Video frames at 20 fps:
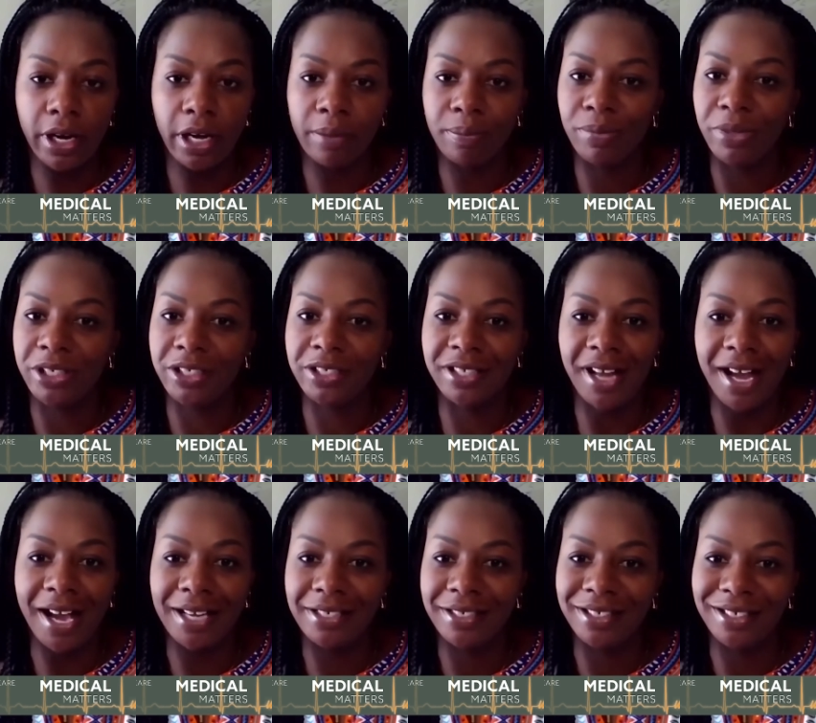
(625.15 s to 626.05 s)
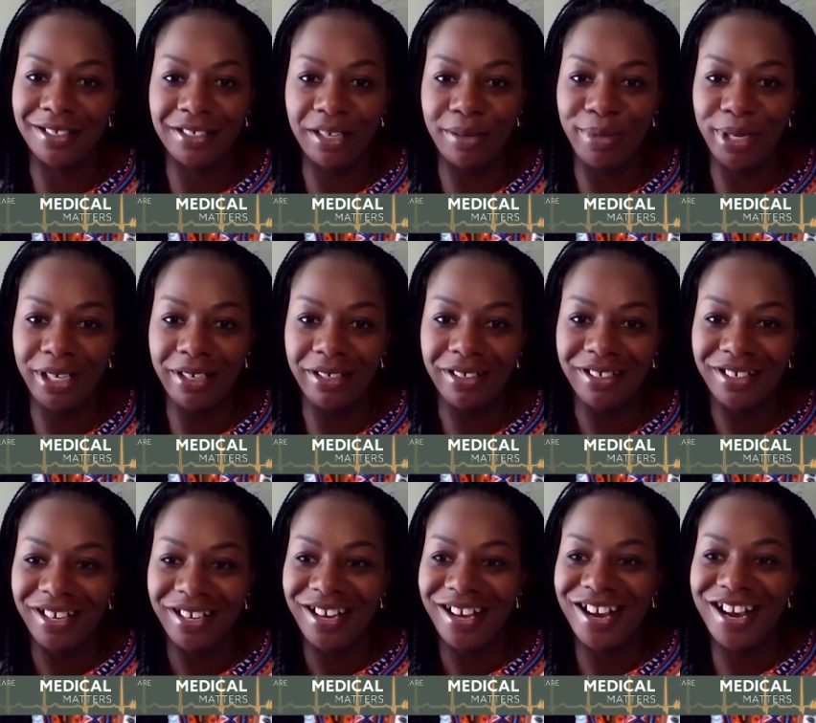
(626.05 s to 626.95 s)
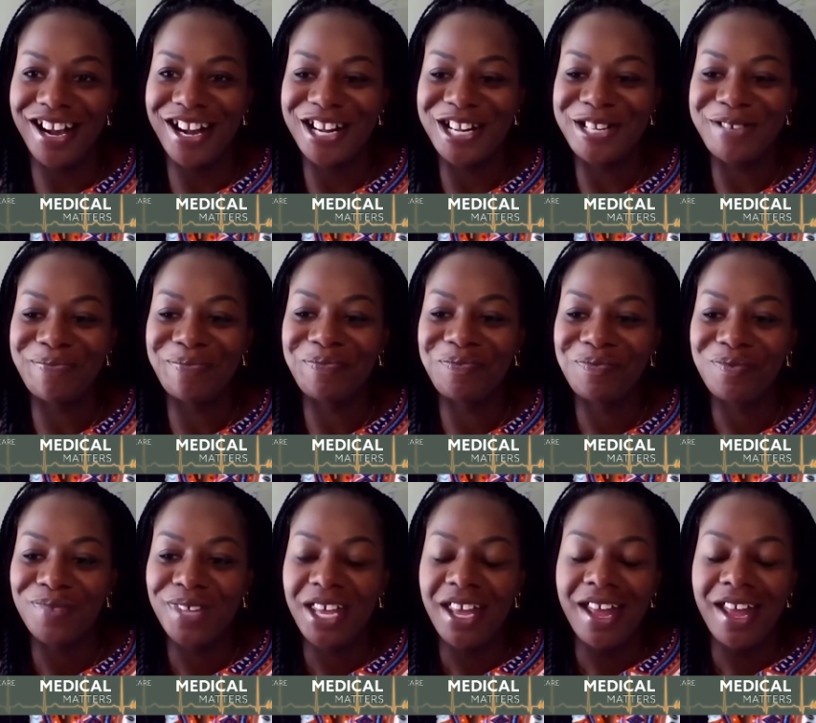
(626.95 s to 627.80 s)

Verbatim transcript: Um, the sky's the limit, um,